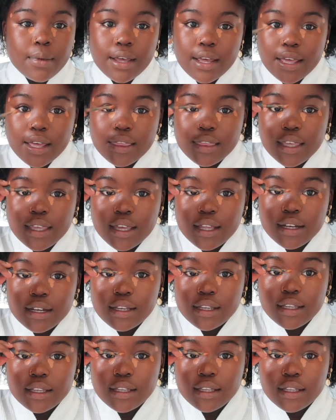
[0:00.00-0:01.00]
and then
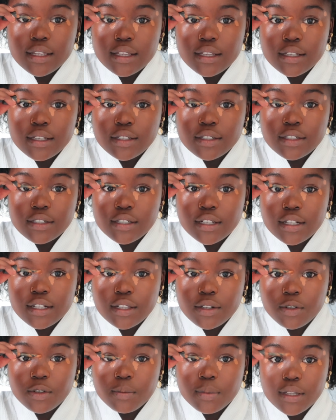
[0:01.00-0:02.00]
just a
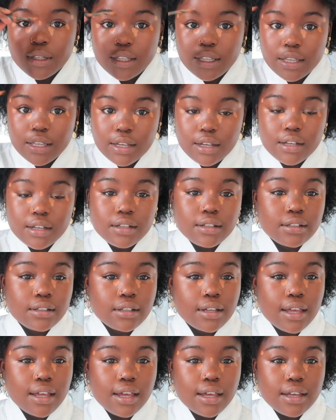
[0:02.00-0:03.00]
little bit here,
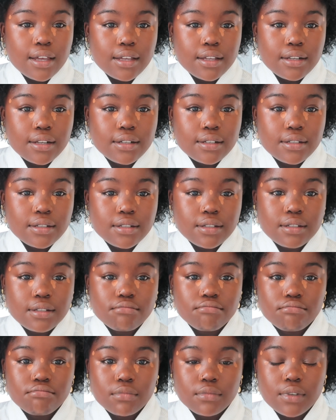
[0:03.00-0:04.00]
and
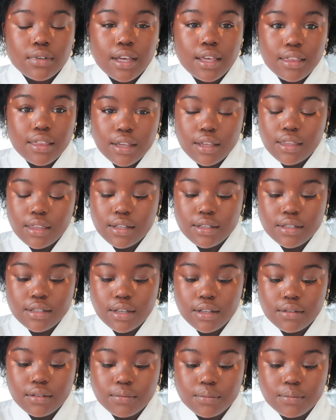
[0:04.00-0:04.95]
I think that's it.